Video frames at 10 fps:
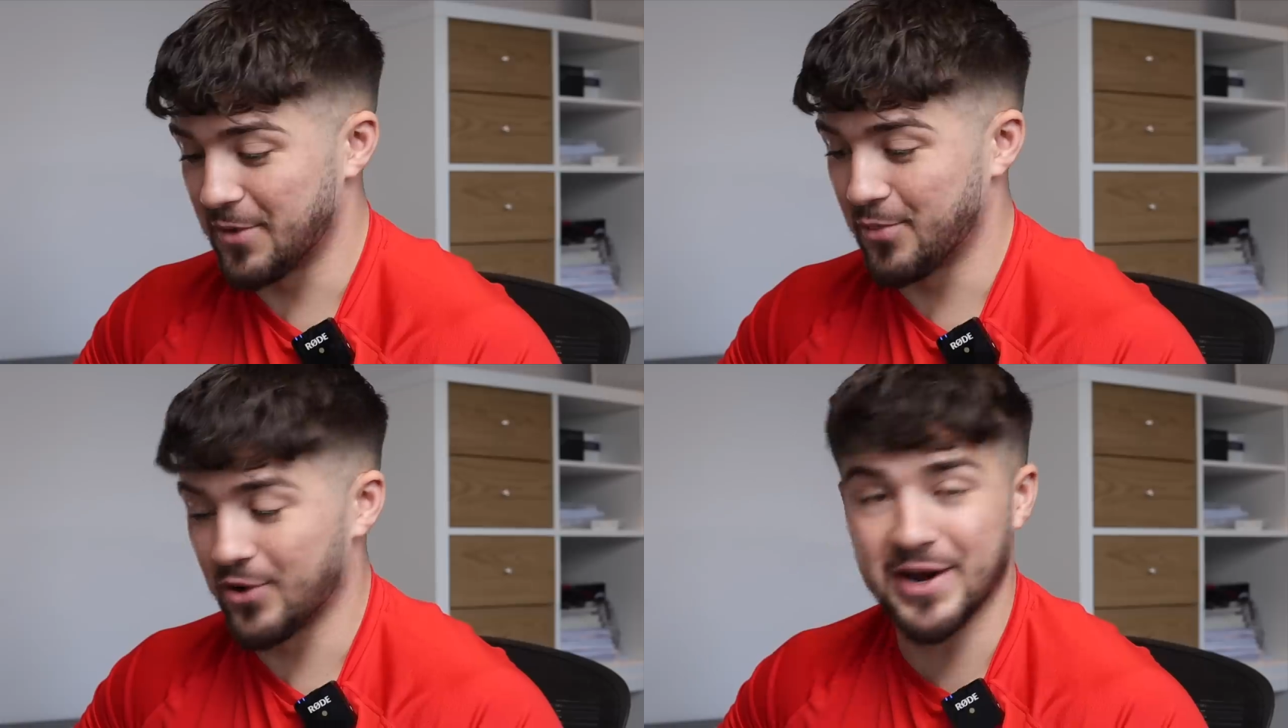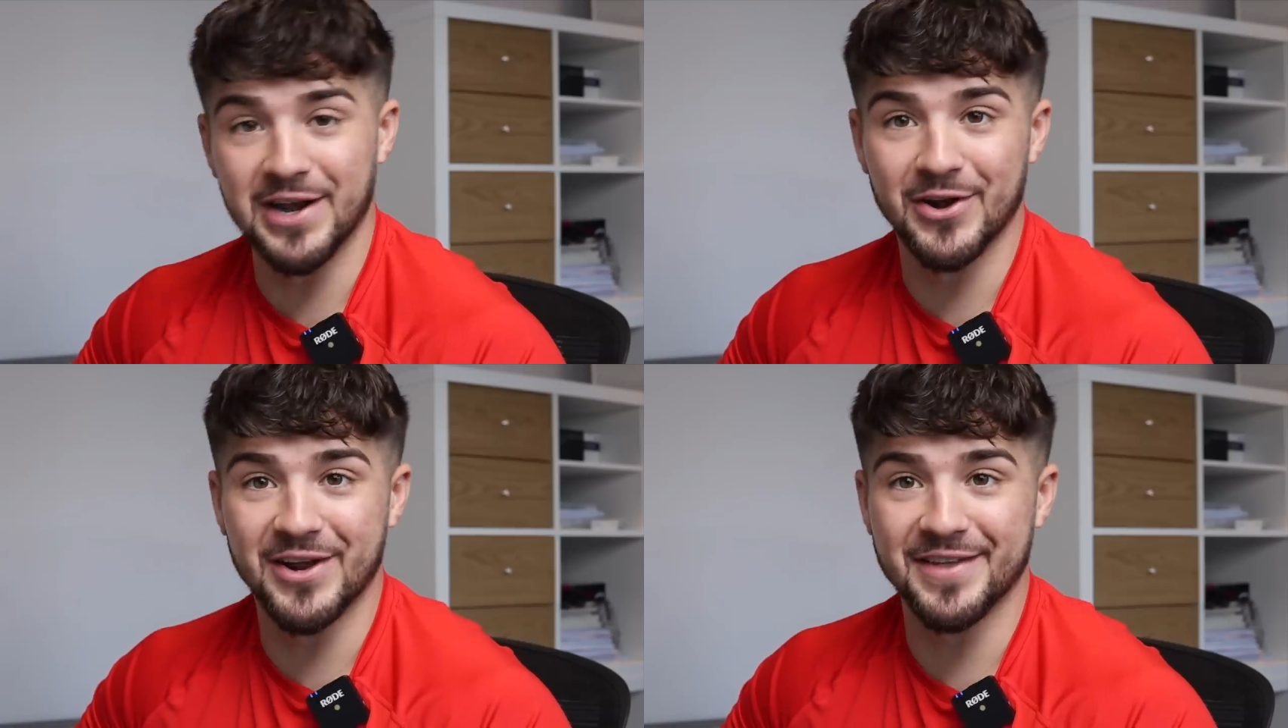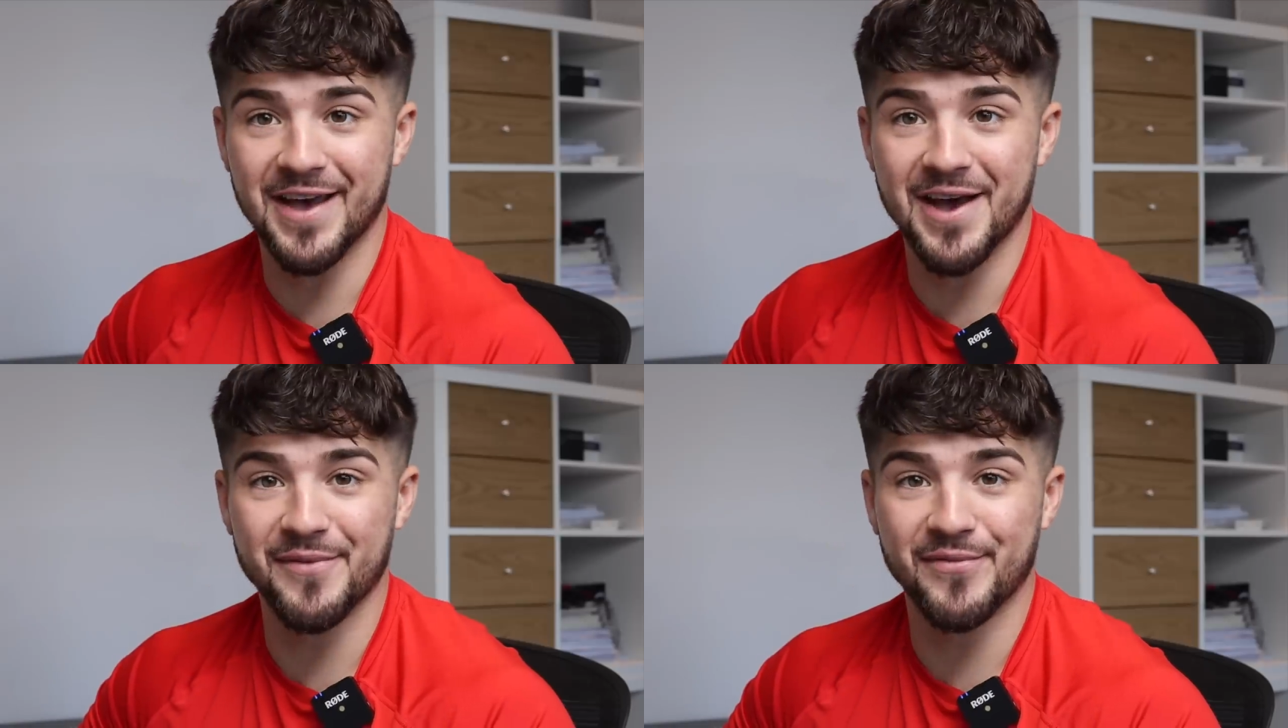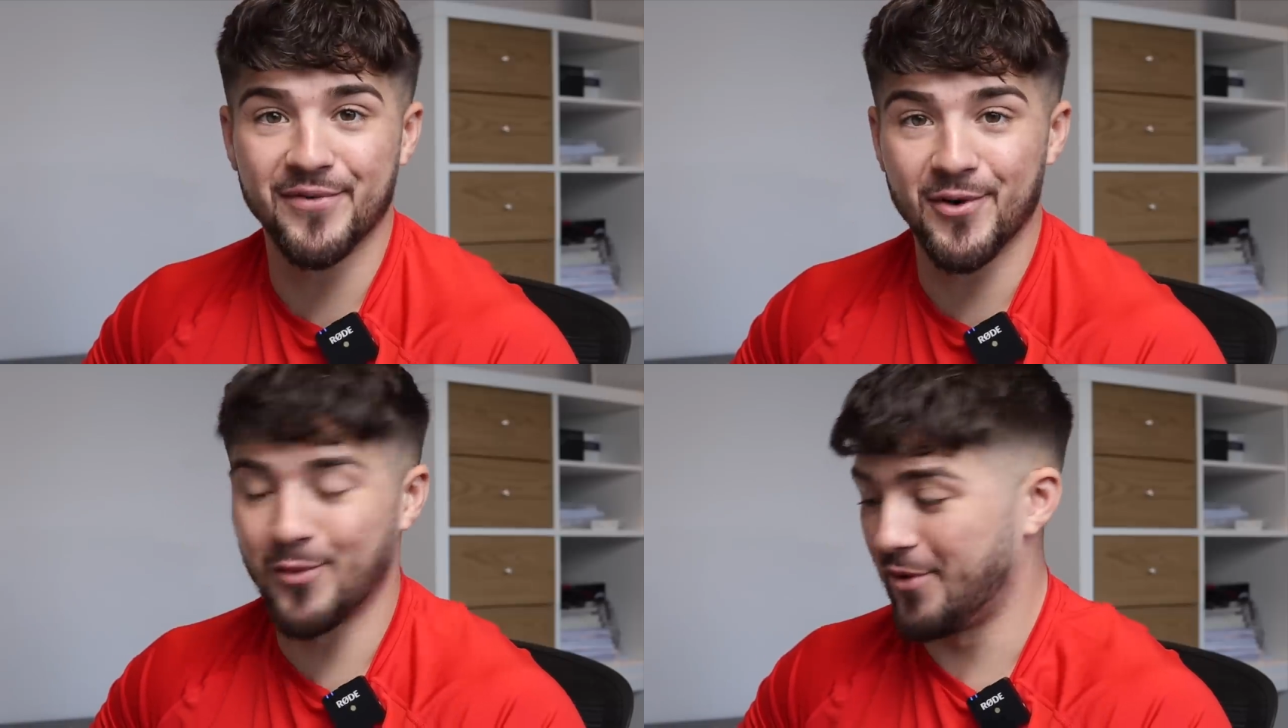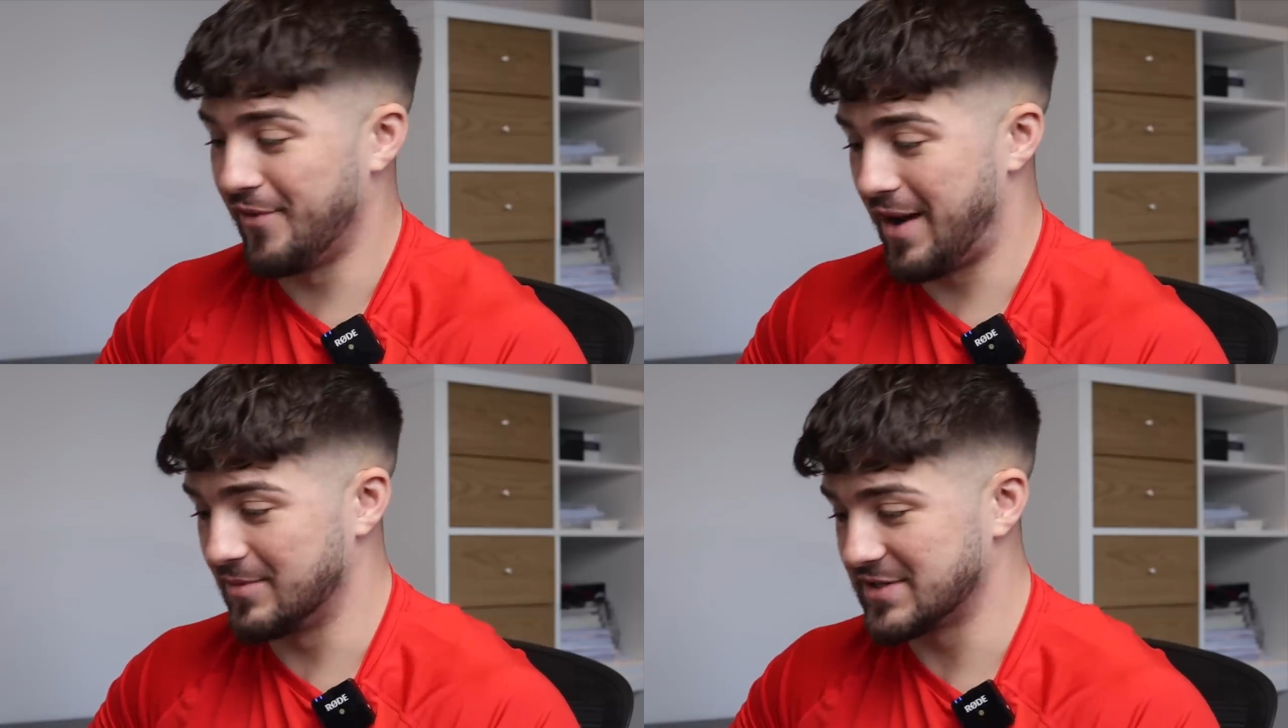So pretty lucky there for
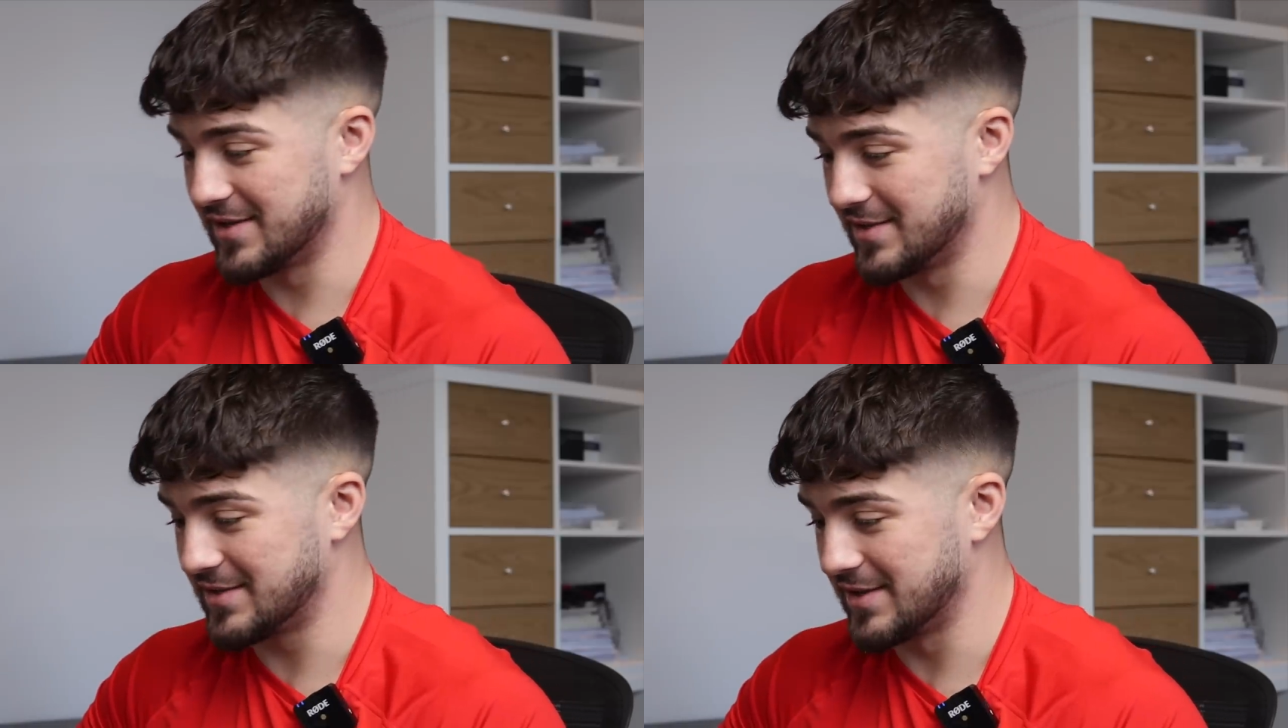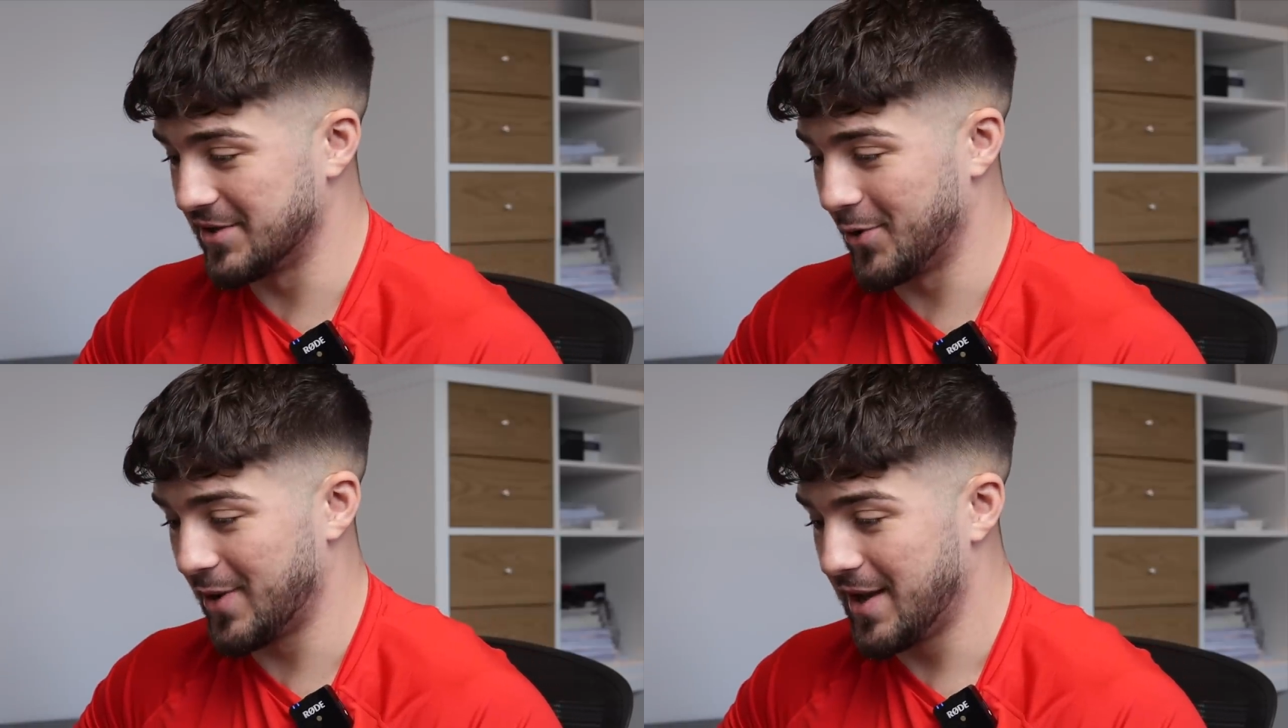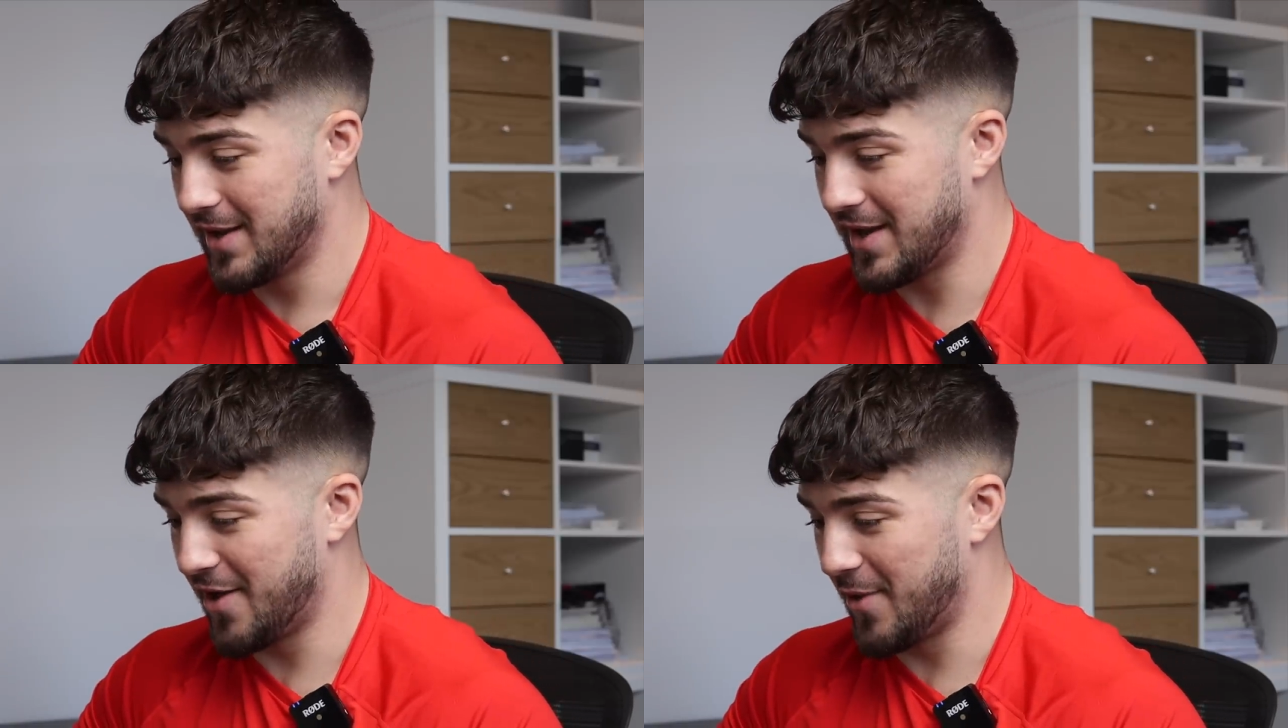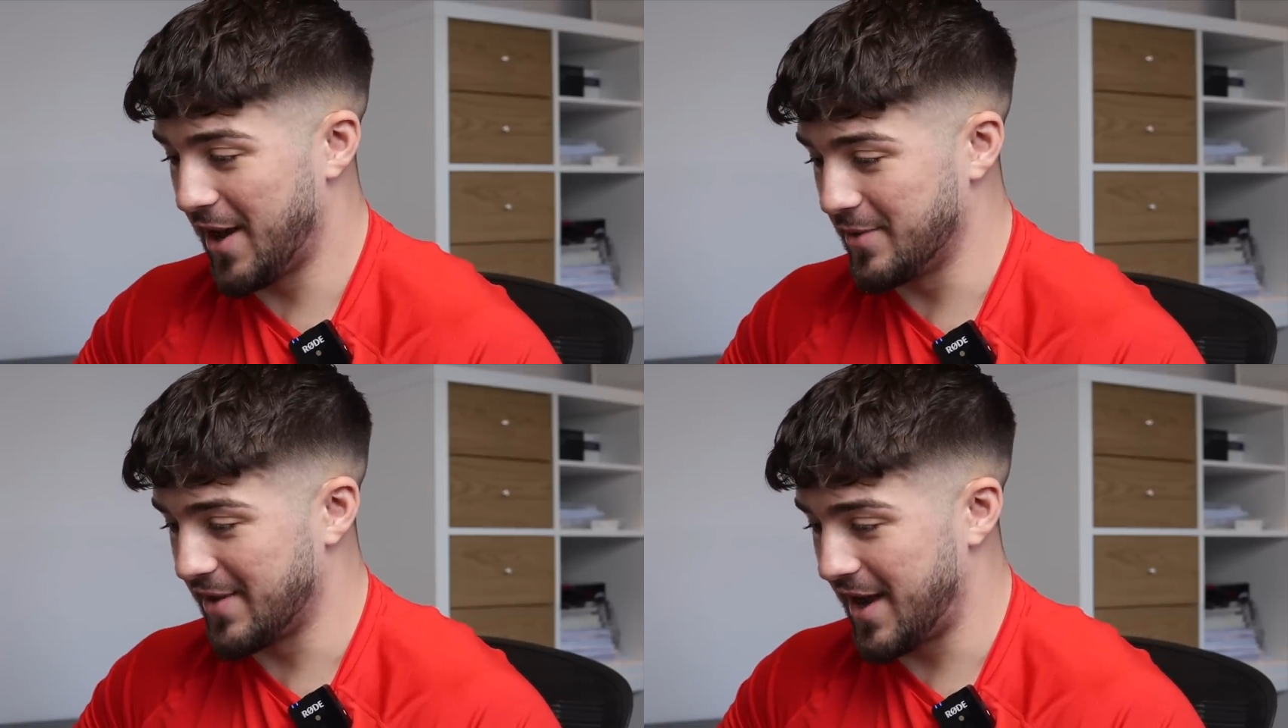Wolverhampton to get away with